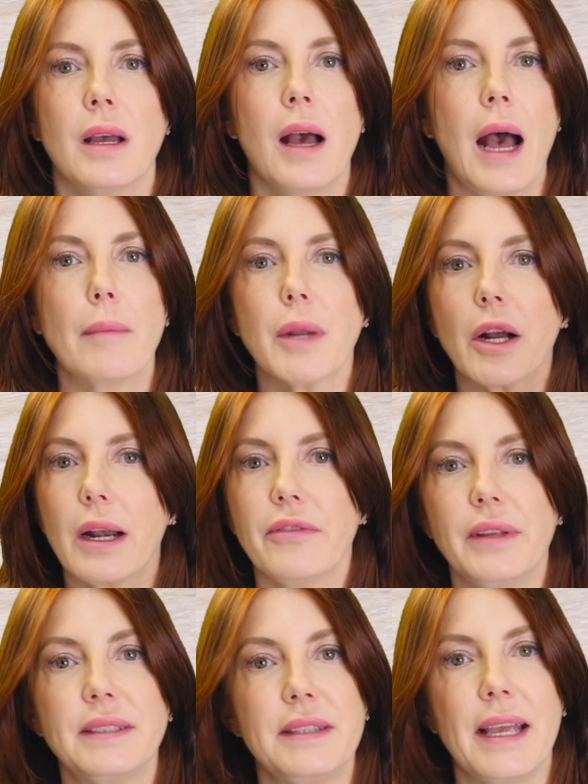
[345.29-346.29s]
I'm not going to
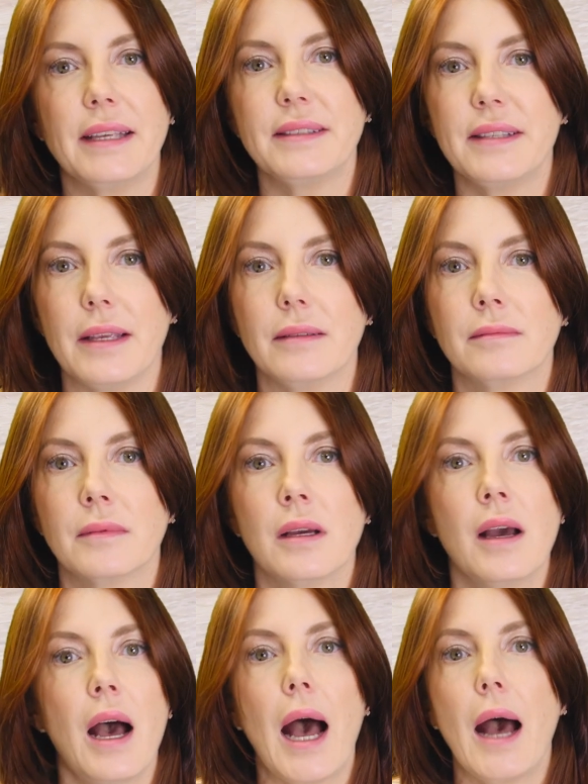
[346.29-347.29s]
fix the AC.
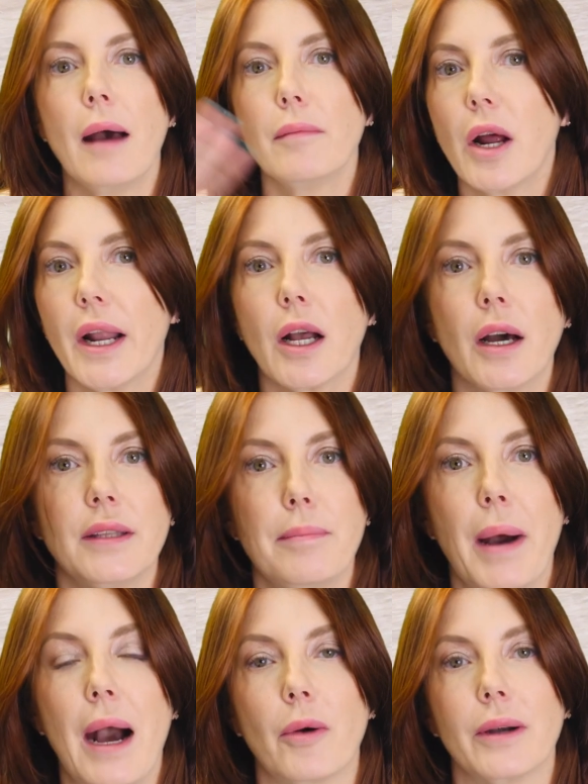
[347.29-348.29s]
I'm going to cut the
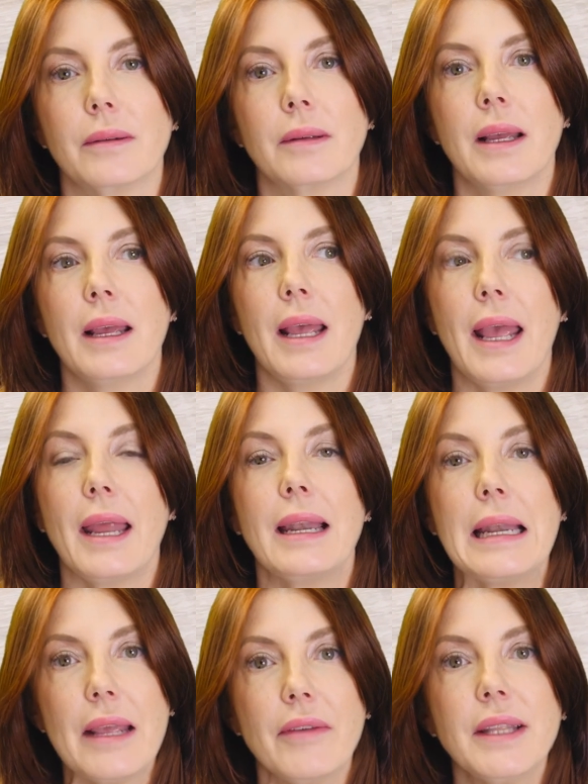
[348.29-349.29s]
power. And
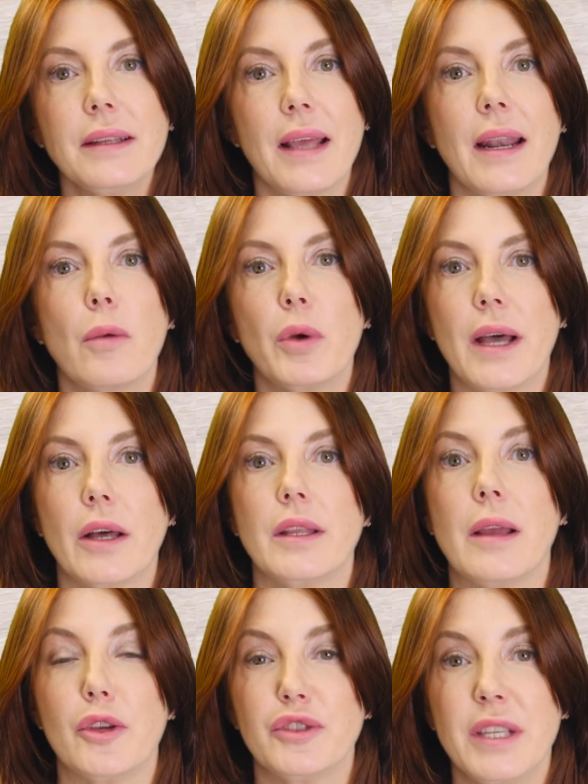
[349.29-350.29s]
leaving the tenant without the
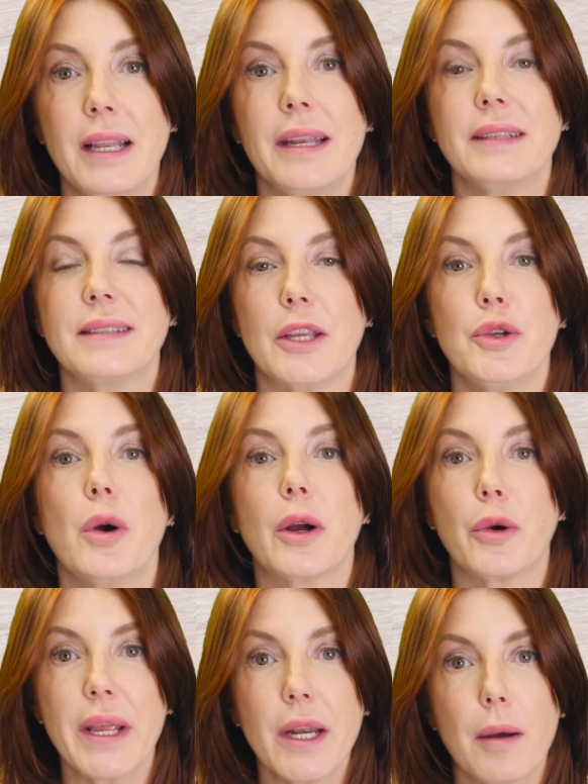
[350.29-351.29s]
utilities that you
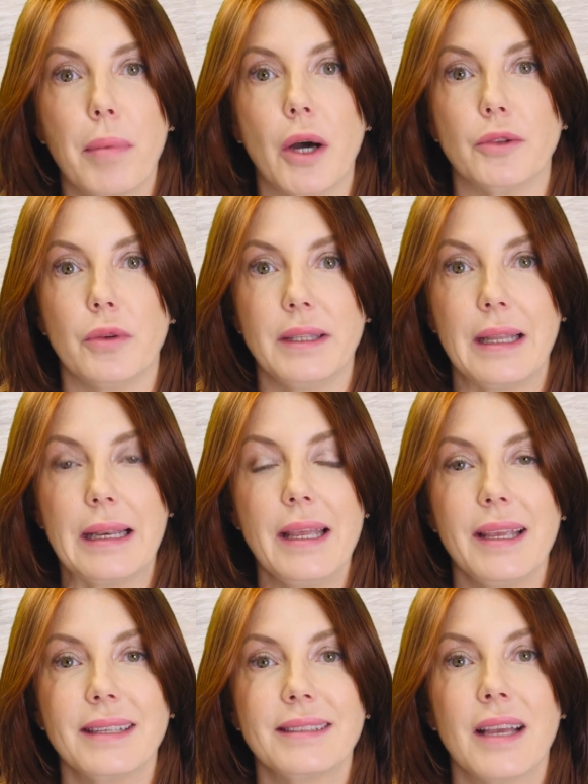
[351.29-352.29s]
agreed upon during the
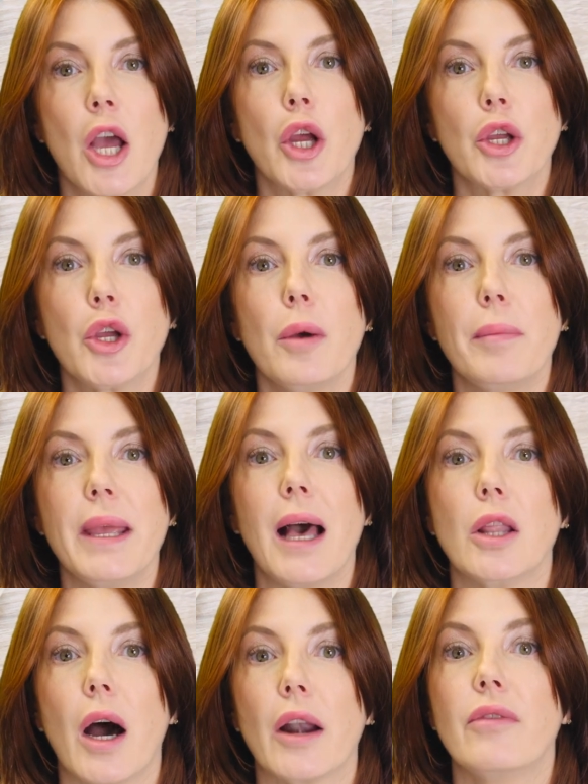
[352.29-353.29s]
lease could be a
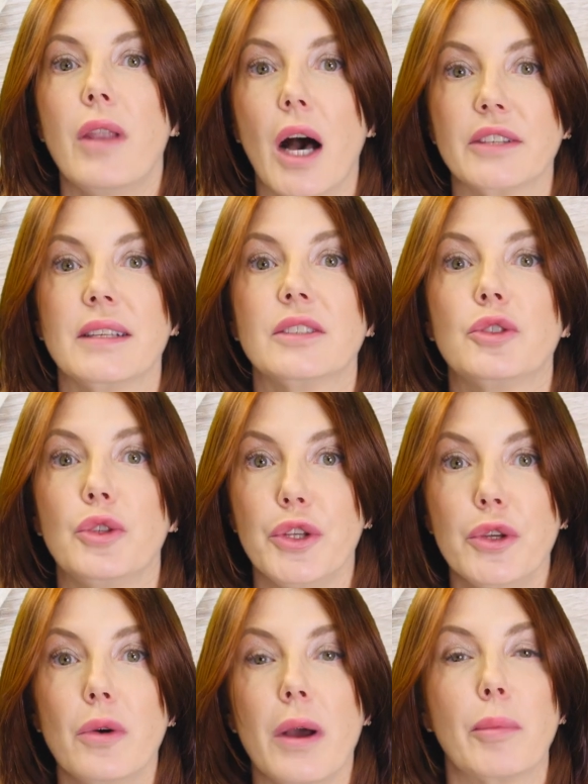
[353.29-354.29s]
lot of losses to
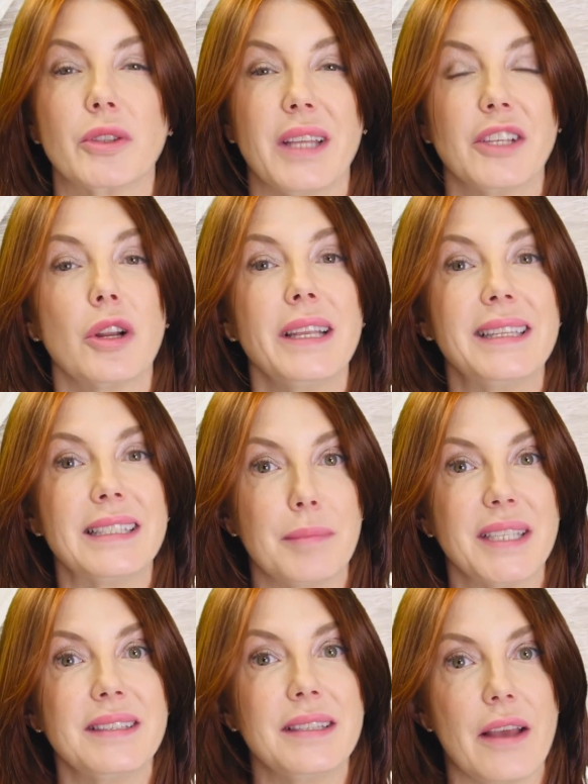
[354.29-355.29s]
you and potentially
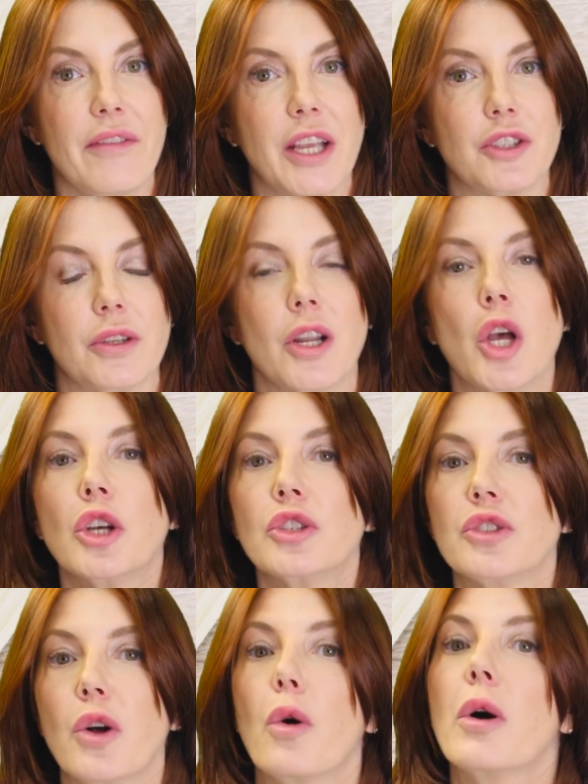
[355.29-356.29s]
dismissing the eviction.
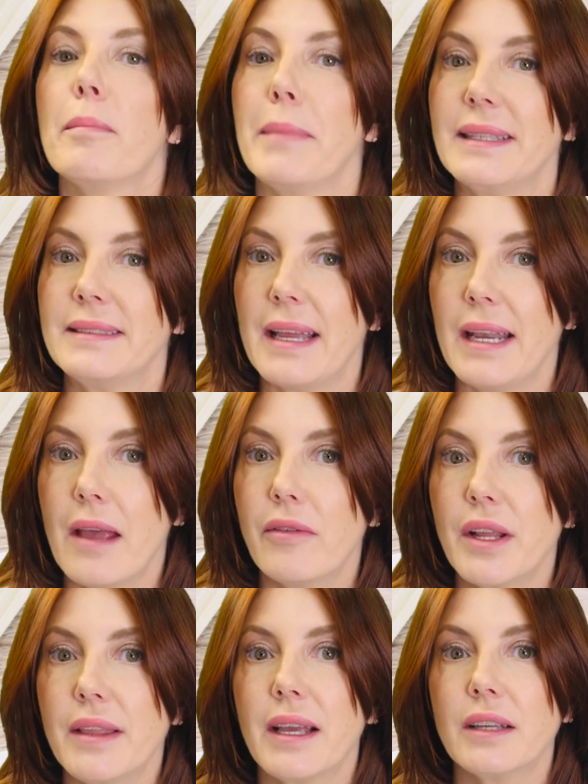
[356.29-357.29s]
So maintain
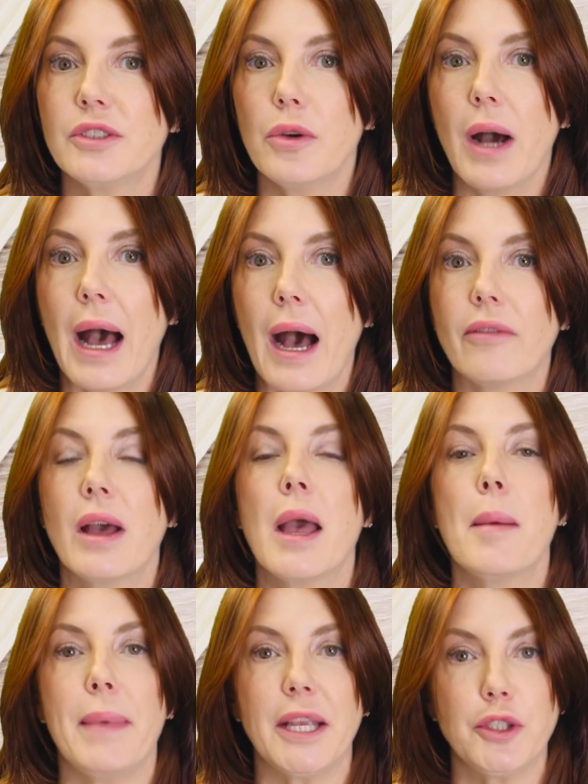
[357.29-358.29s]
everything as you have,
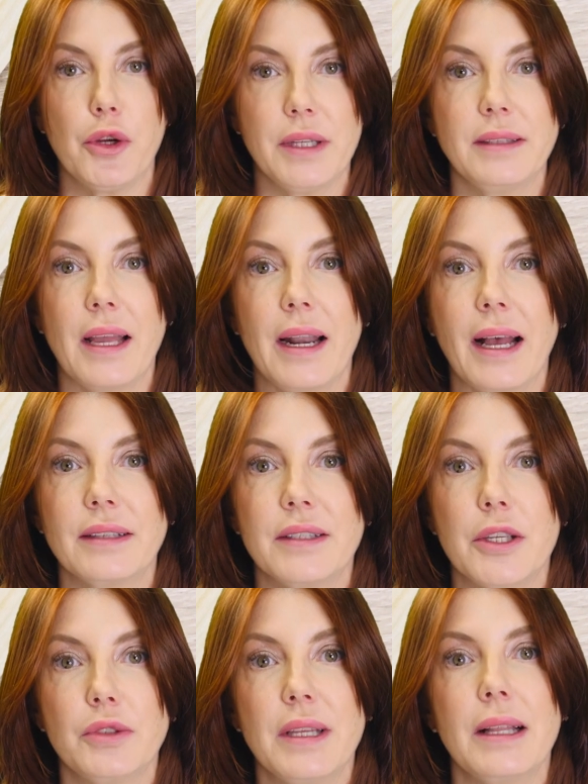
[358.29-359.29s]
make sure the tenant has the
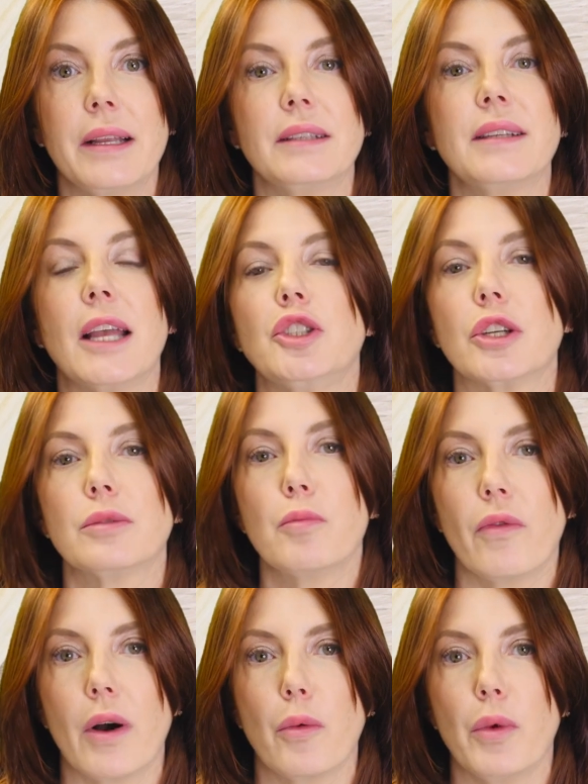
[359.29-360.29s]
utilities, and just
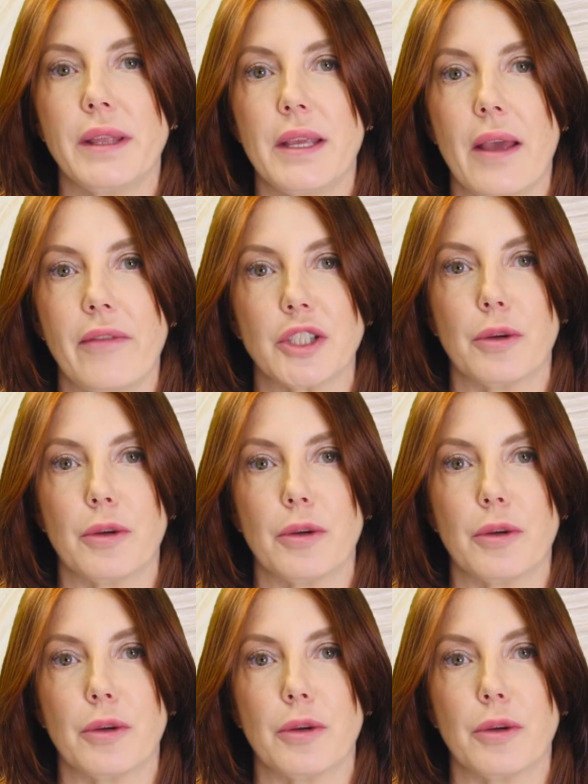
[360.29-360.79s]
move on with the eviction